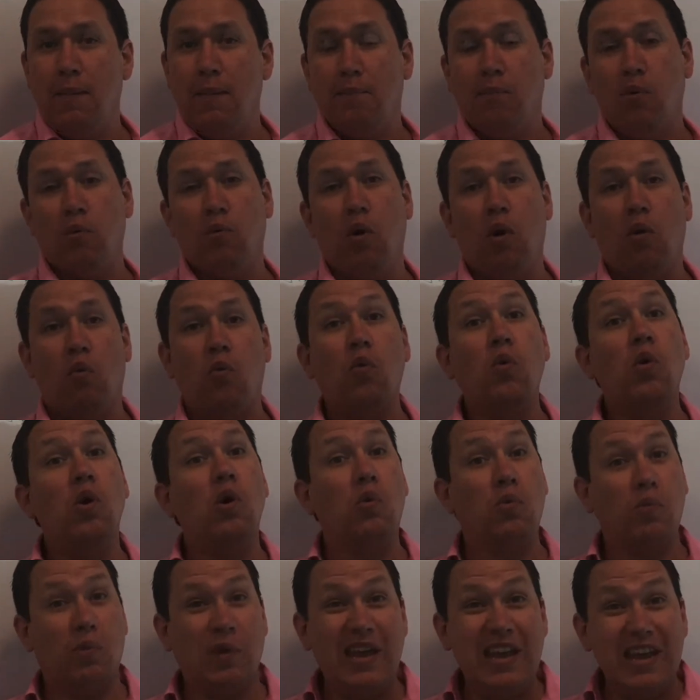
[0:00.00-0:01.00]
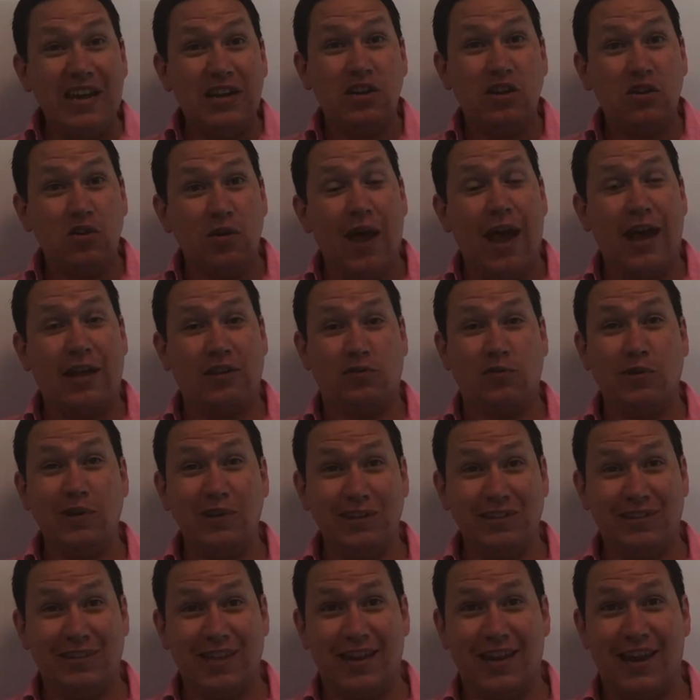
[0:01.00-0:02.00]
But what we do as
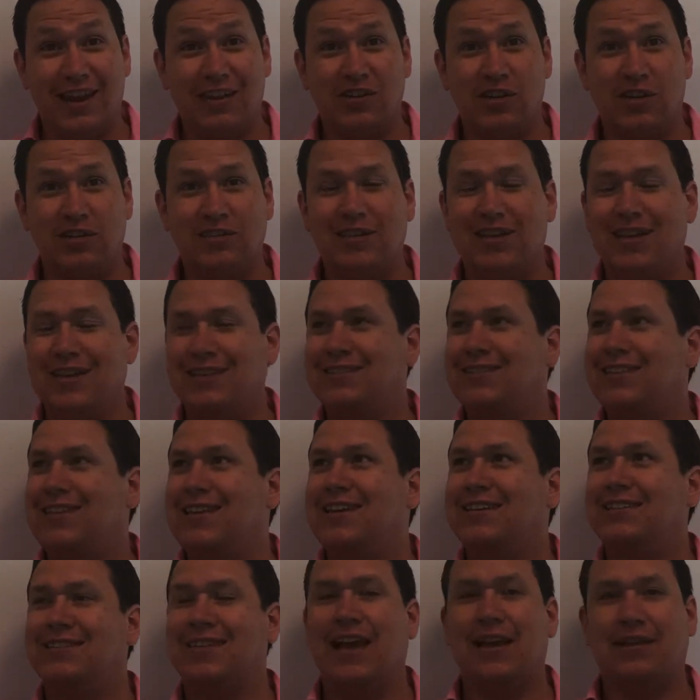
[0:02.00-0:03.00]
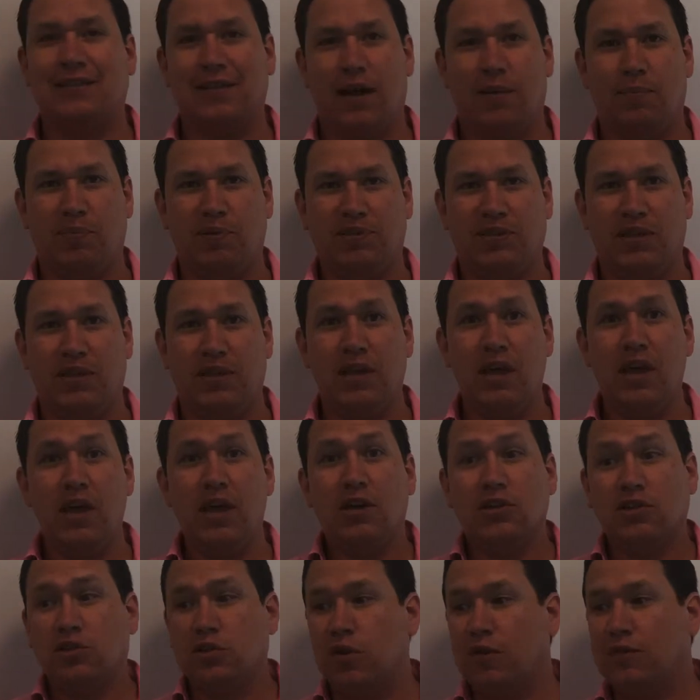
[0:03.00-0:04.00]
real estate agents is the exact opposite.
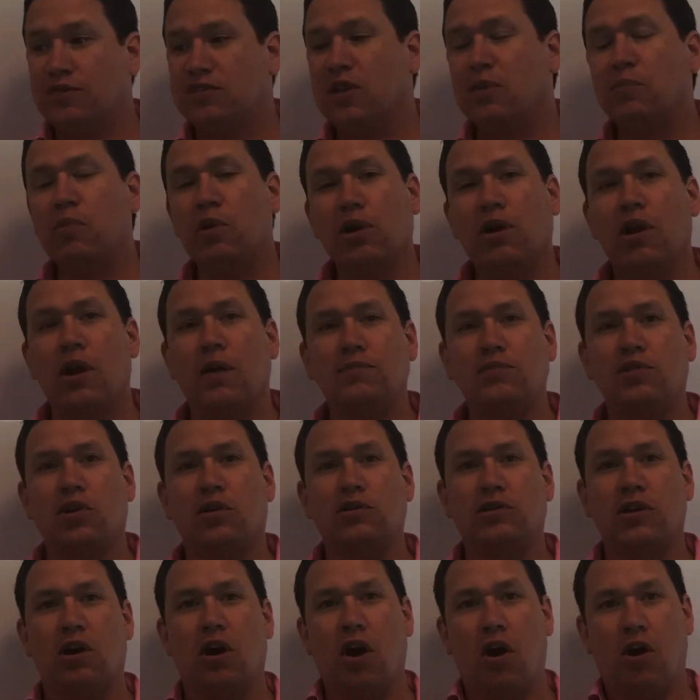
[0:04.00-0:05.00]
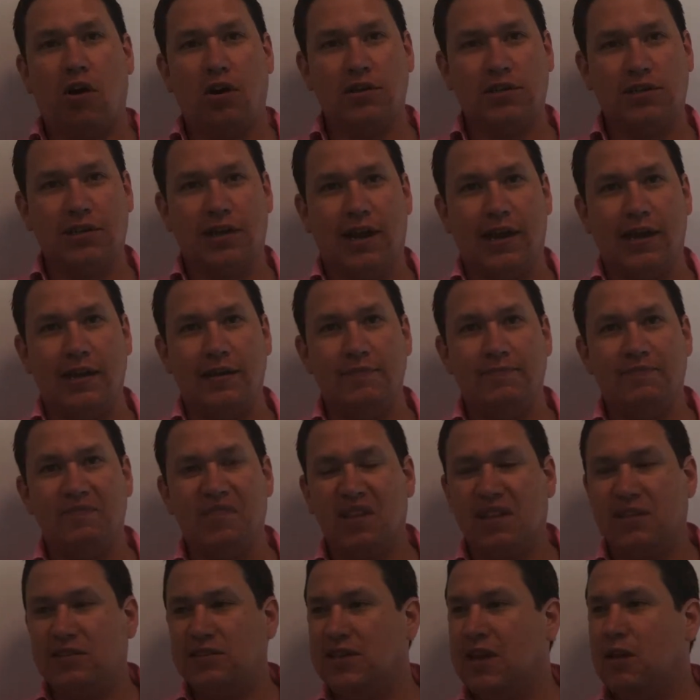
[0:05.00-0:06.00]
So if someone comes onto our site,
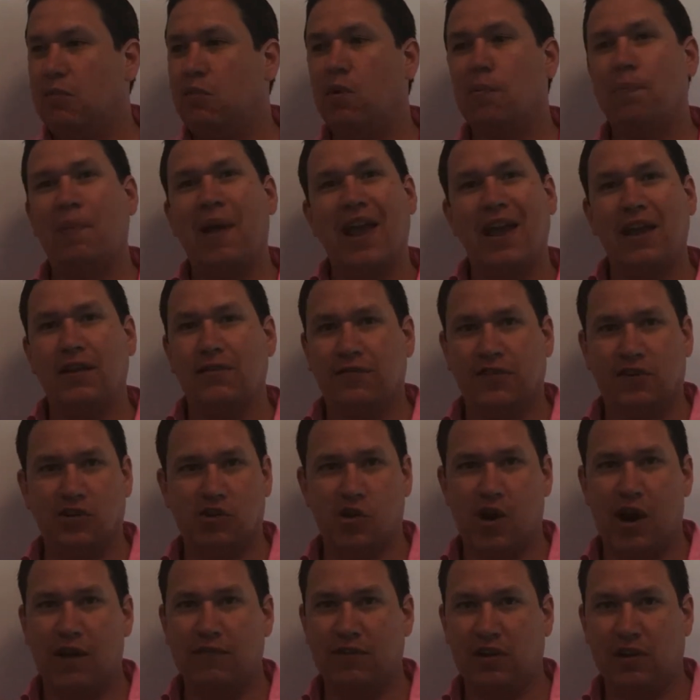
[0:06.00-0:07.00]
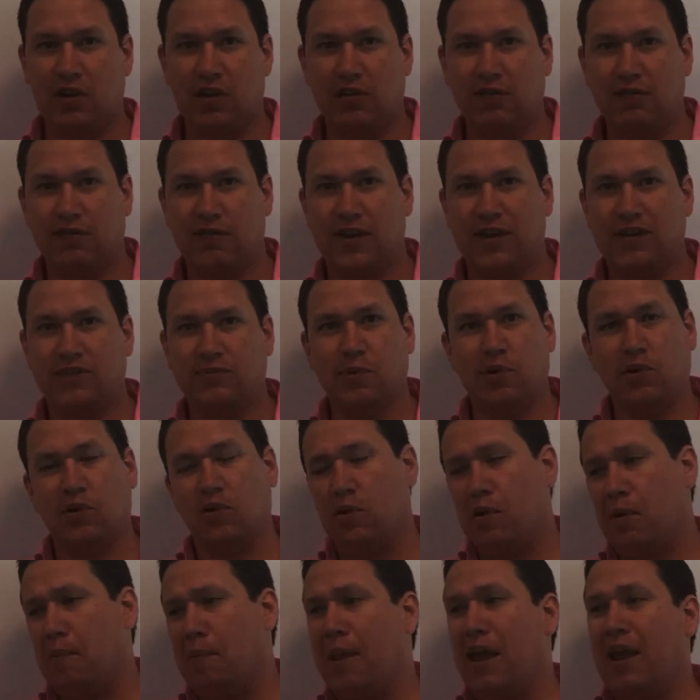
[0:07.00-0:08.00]
let's say we're paying for traffic on Facebook
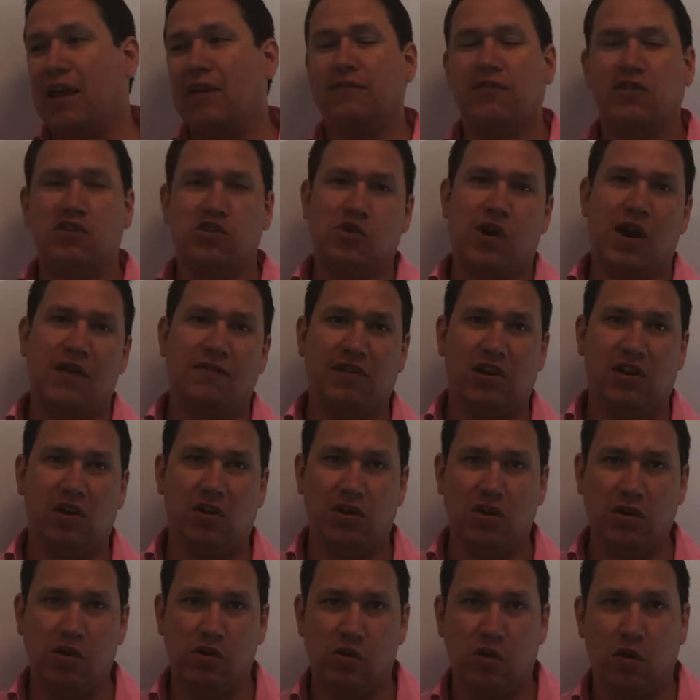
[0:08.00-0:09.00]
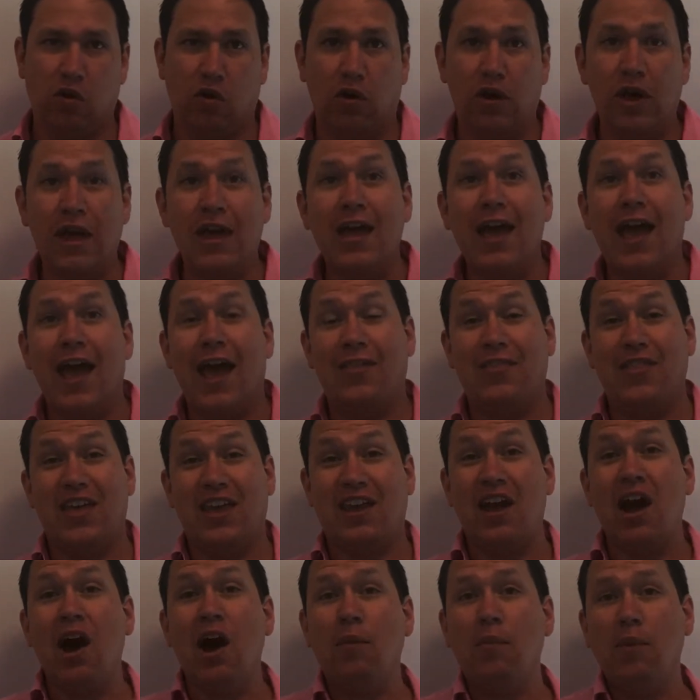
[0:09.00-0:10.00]
or we're paying for traffic on Google, and they
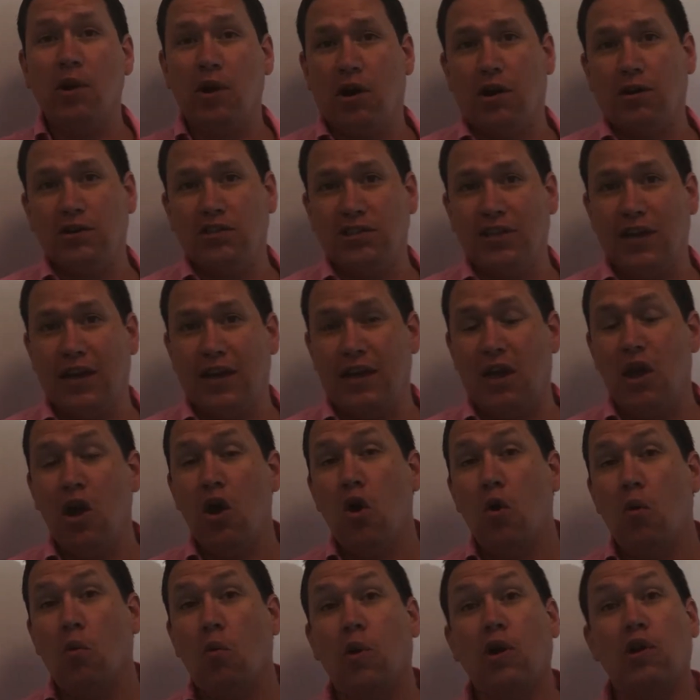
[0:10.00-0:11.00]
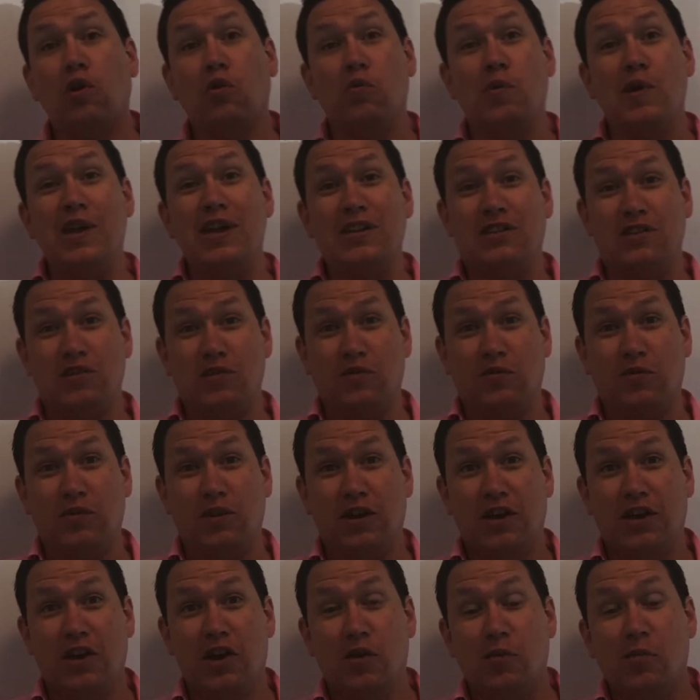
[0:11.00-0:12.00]
come on our site, what do?
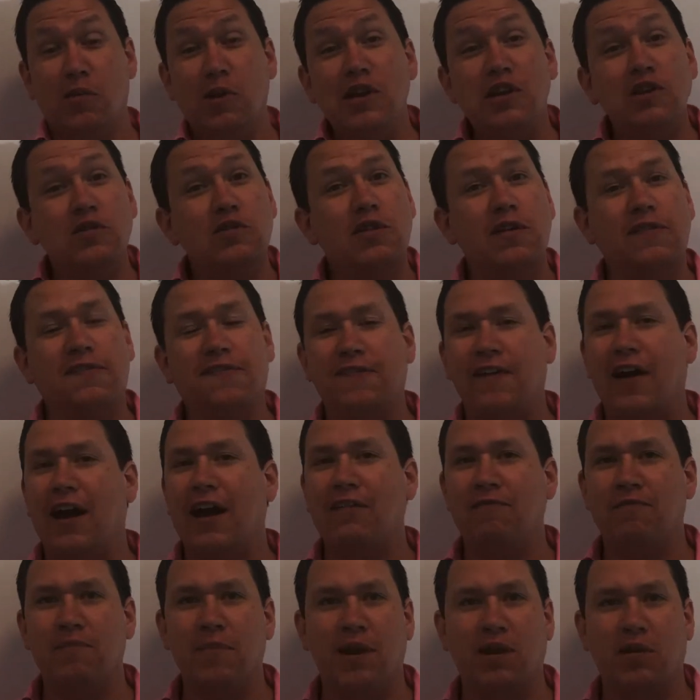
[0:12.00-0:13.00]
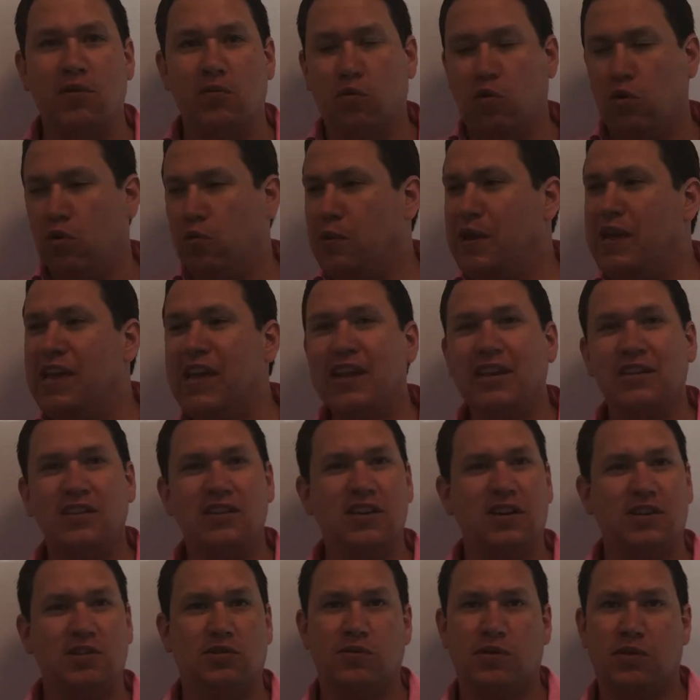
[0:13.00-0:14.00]
We do the 5-minute rule. We get in
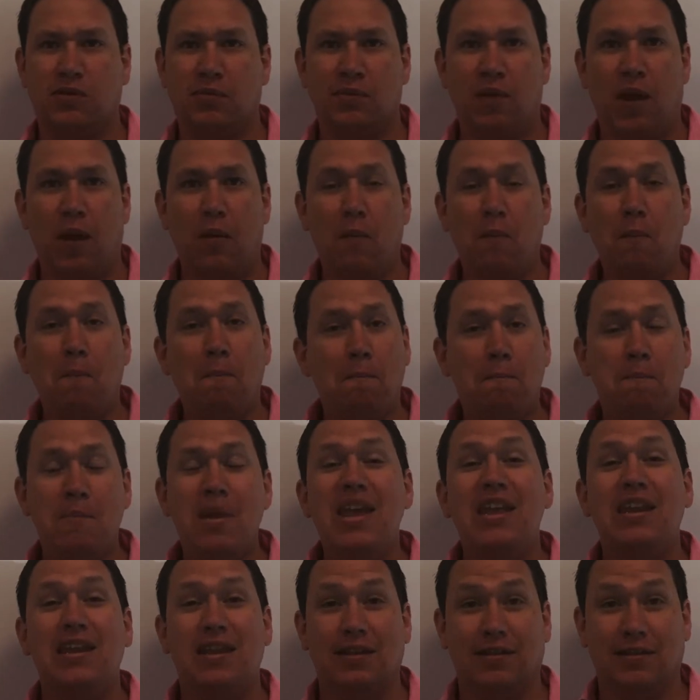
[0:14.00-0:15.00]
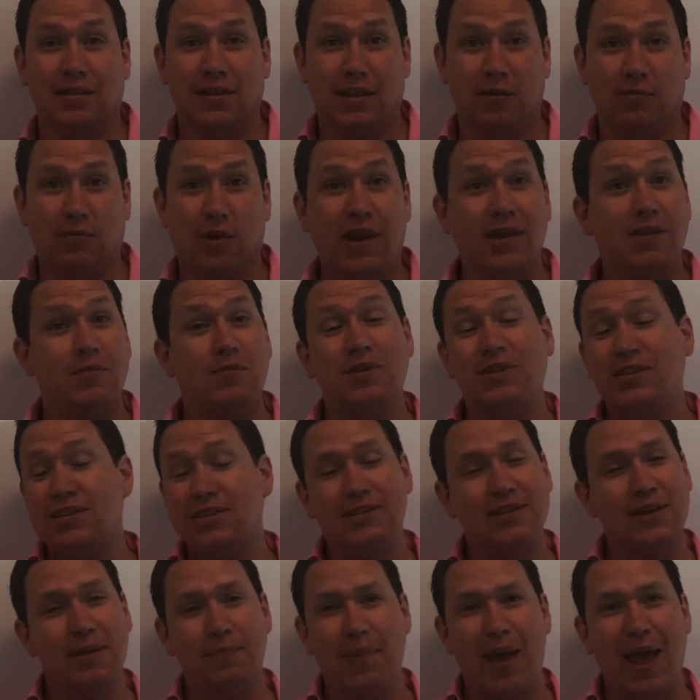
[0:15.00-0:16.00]
touch with them immediately, right? Which
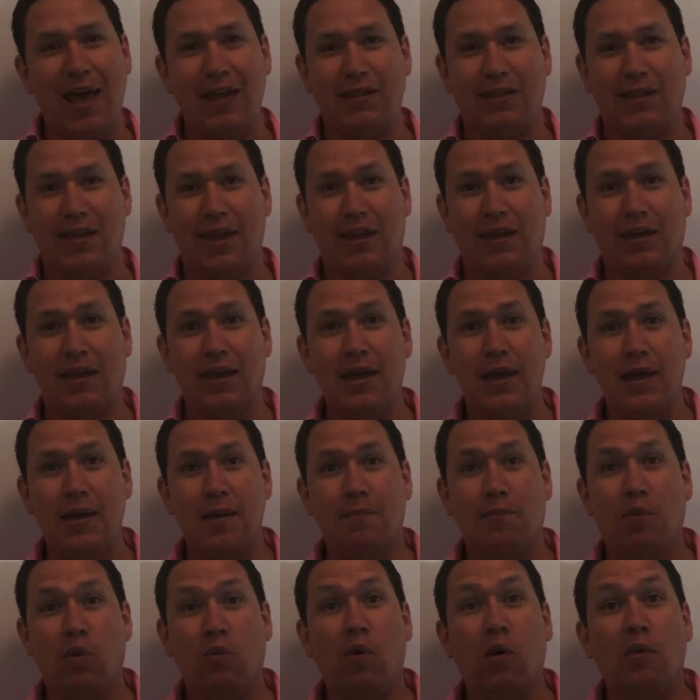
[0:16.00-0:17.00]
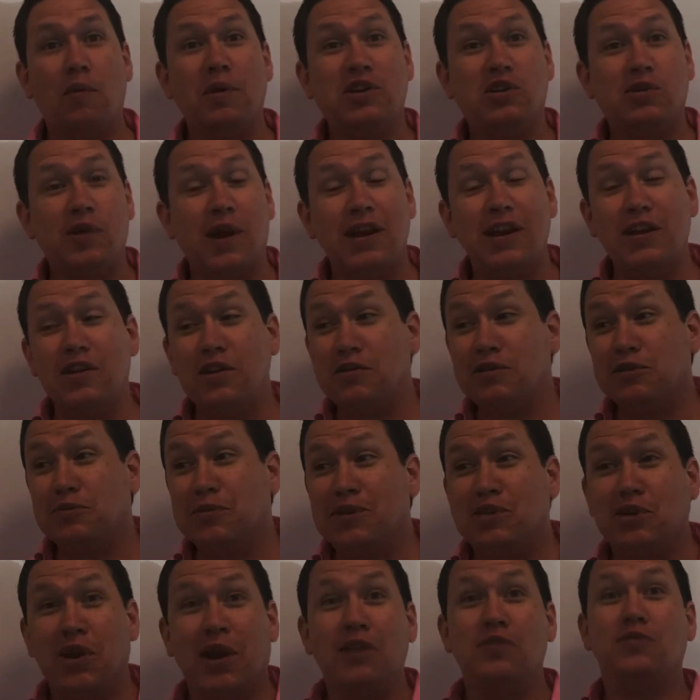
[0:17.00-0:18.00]
isn't a bad thing, but what we try to do is
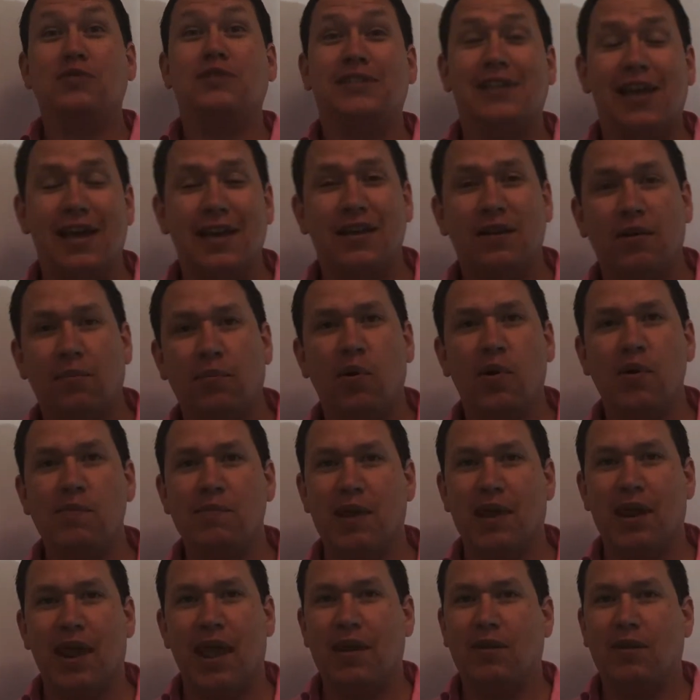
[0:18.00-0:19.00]
we try to set an appointment,